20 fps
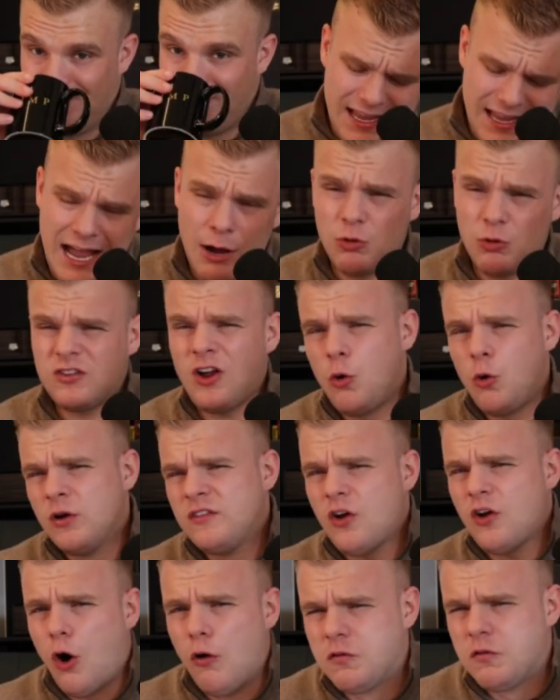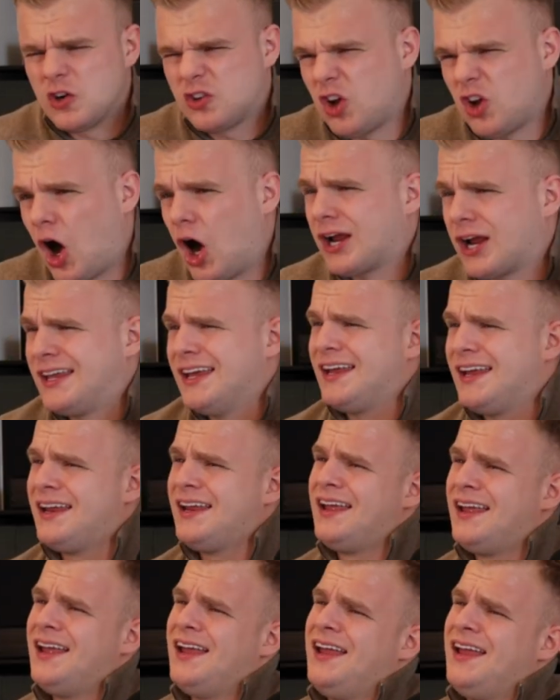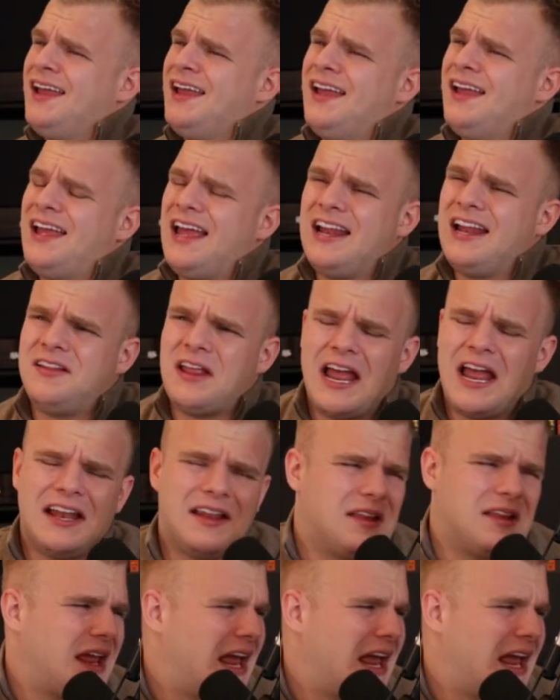I was always over talking and